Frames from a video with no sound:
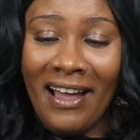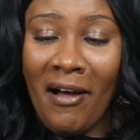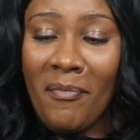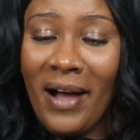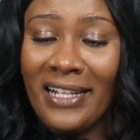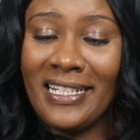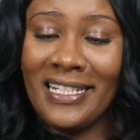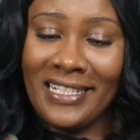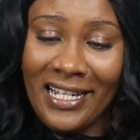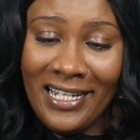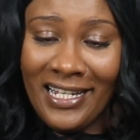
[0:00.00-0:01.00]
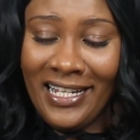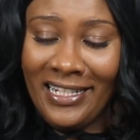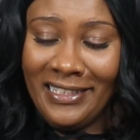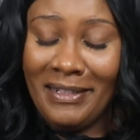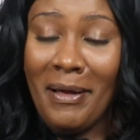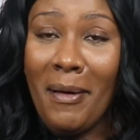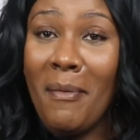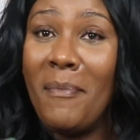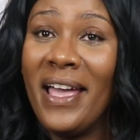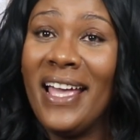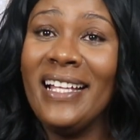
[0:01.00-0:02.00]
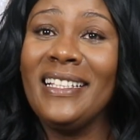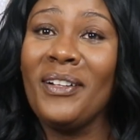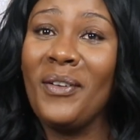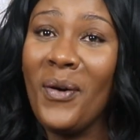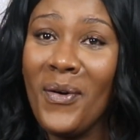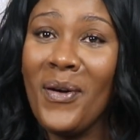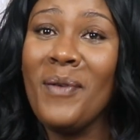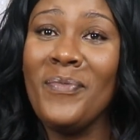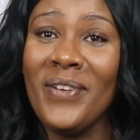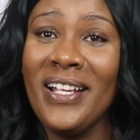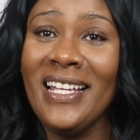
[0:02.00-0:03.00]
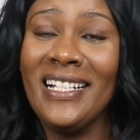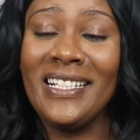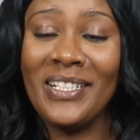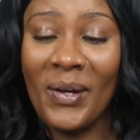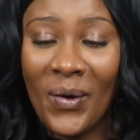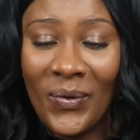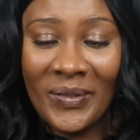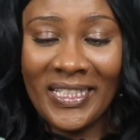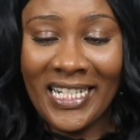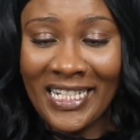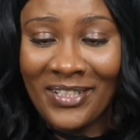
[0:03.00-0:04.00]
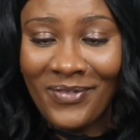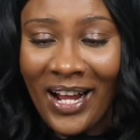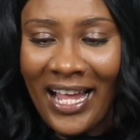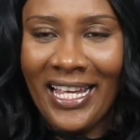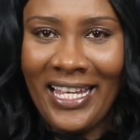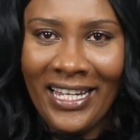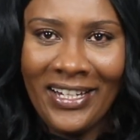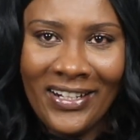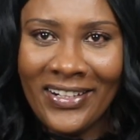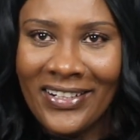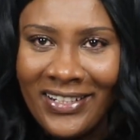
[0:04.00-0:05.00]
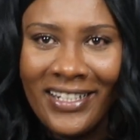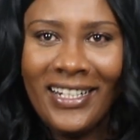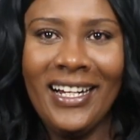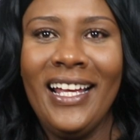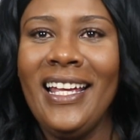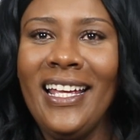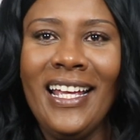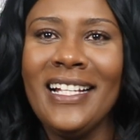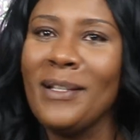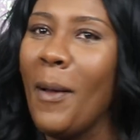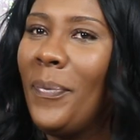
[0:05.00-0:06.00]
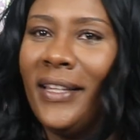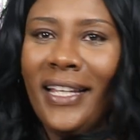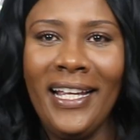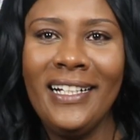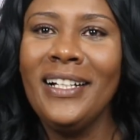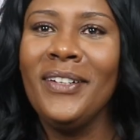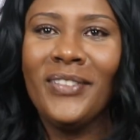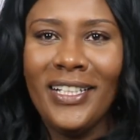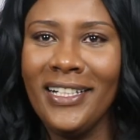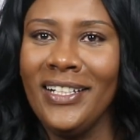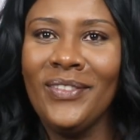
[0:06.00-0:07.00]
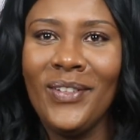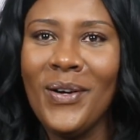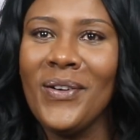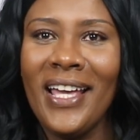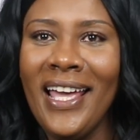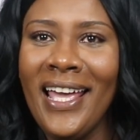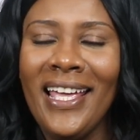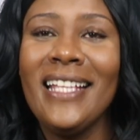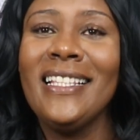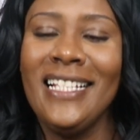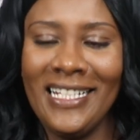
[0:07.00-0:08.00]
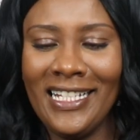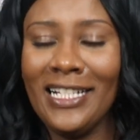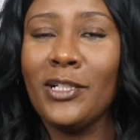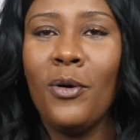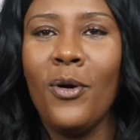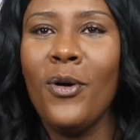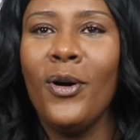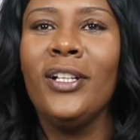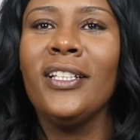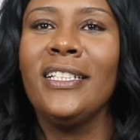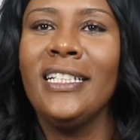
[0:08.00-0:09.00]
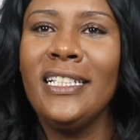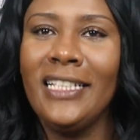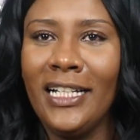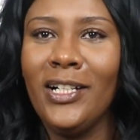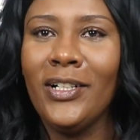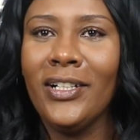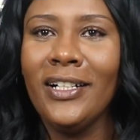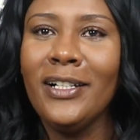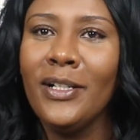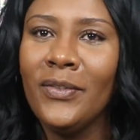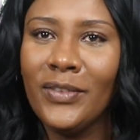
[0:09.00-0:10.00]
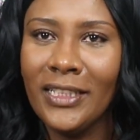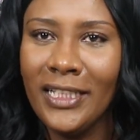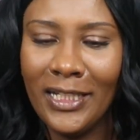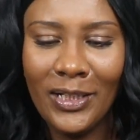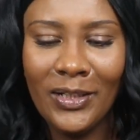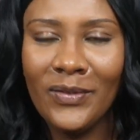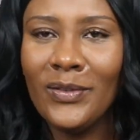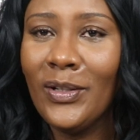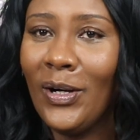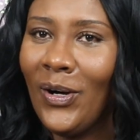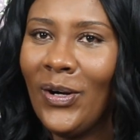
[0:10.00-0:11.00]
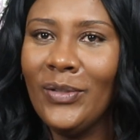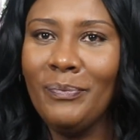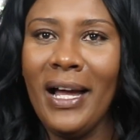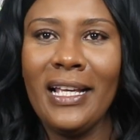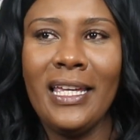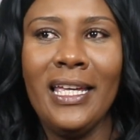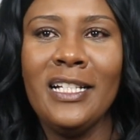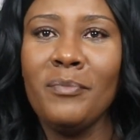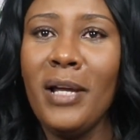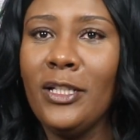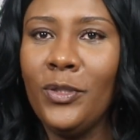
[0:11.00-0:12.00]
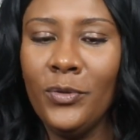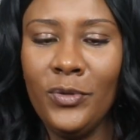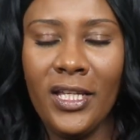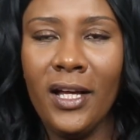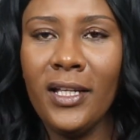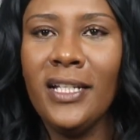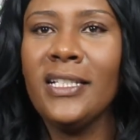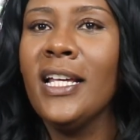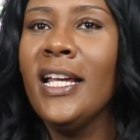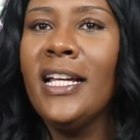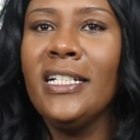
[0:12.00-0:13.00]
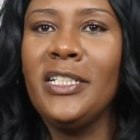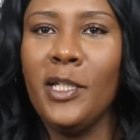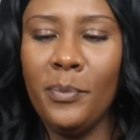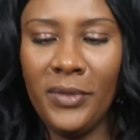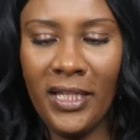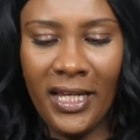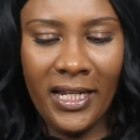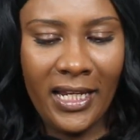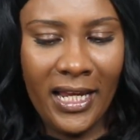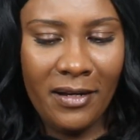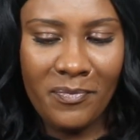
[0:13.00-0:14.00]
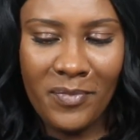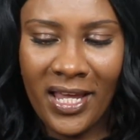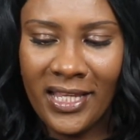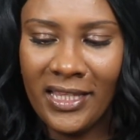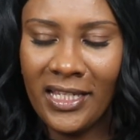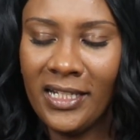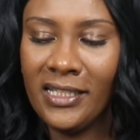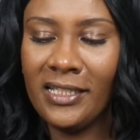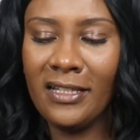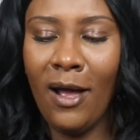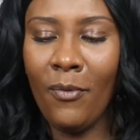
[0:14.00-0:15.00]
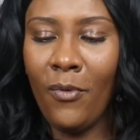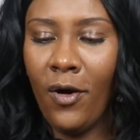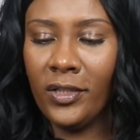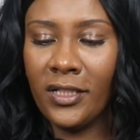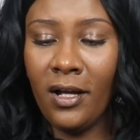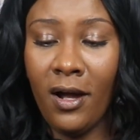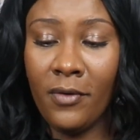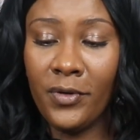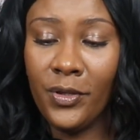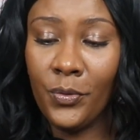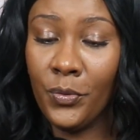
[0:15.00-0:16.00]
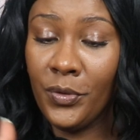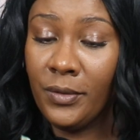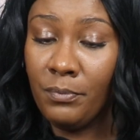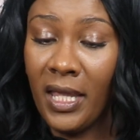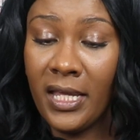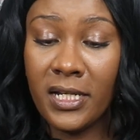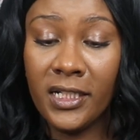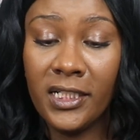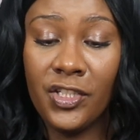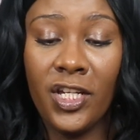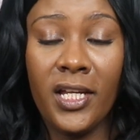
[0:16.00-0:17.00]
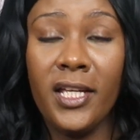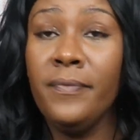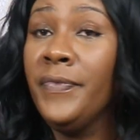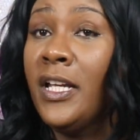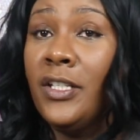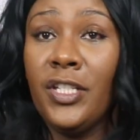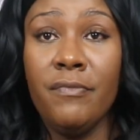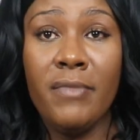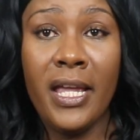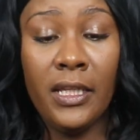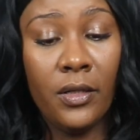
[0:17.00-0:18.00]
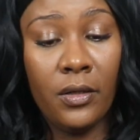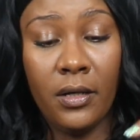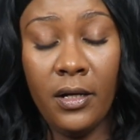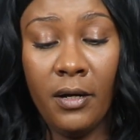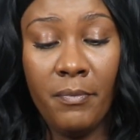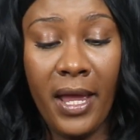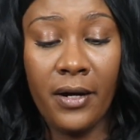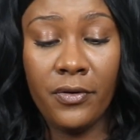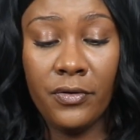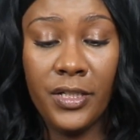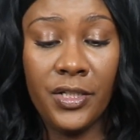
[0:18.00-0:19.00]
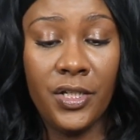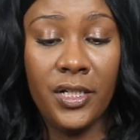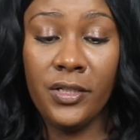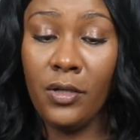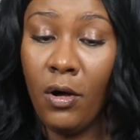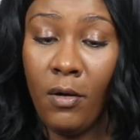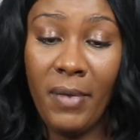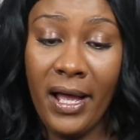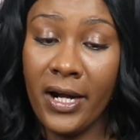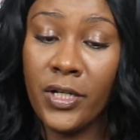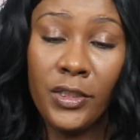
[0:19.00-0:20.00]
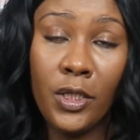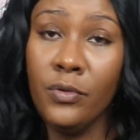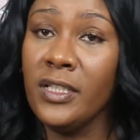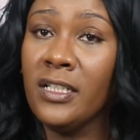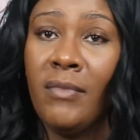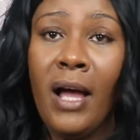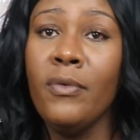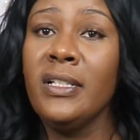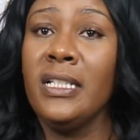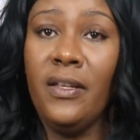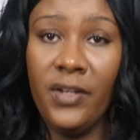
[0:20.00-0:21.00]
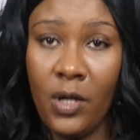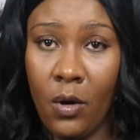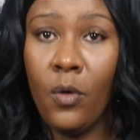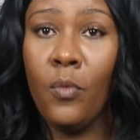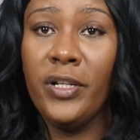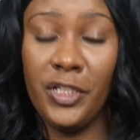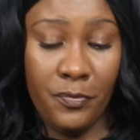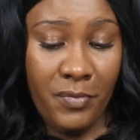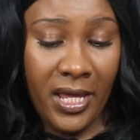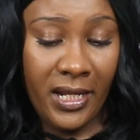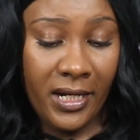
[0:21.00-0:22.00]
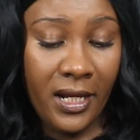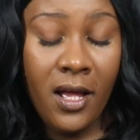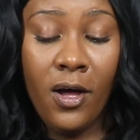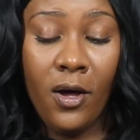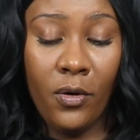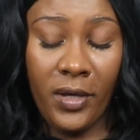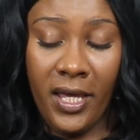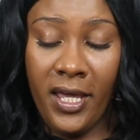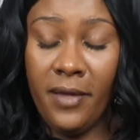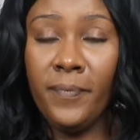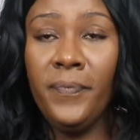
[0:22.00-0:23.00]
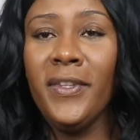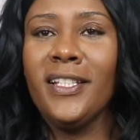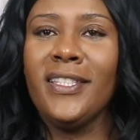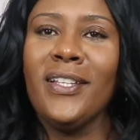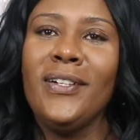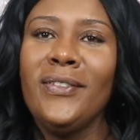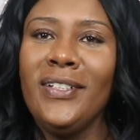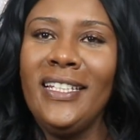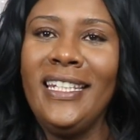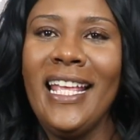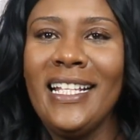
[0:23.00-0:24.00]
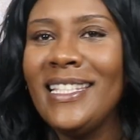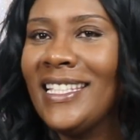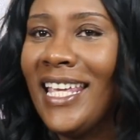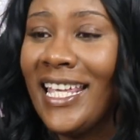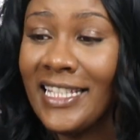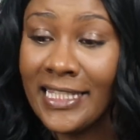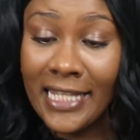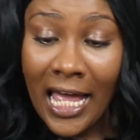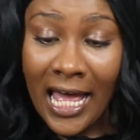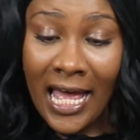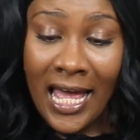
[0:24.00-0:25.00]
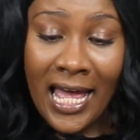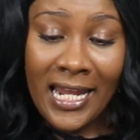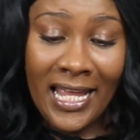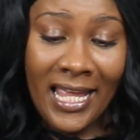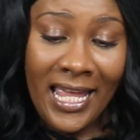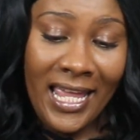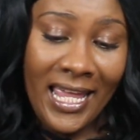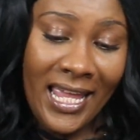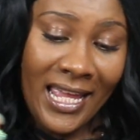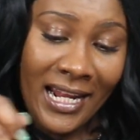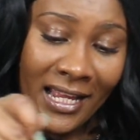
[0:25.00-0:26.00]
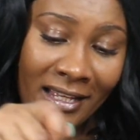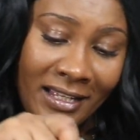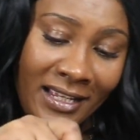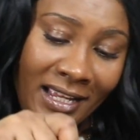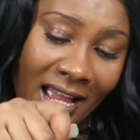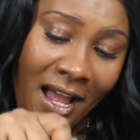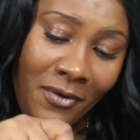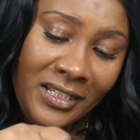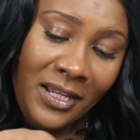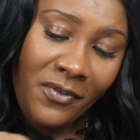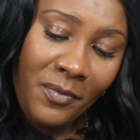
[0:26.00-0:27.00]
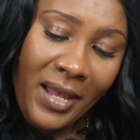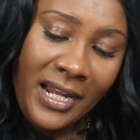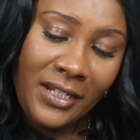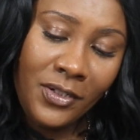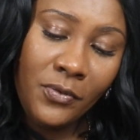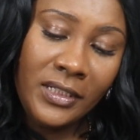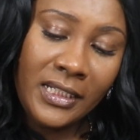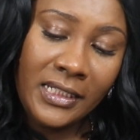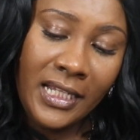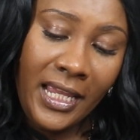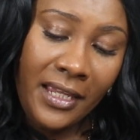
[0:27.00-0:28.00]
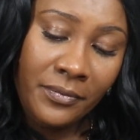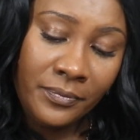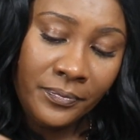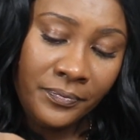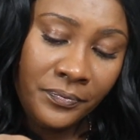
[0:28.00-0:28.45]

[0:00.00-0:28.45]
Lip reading: y'all, my son made the cornbread. So this right here is a plate of love. Okay, this is called the dinner of love. All my kids, my two youngest, chipped in and made this. I walked Cara through the making of the chicken. She made the macaroni and cheese all by her lonesome. I wasn't even home when she made it. Okay, so let's get started. How is everybody doing today?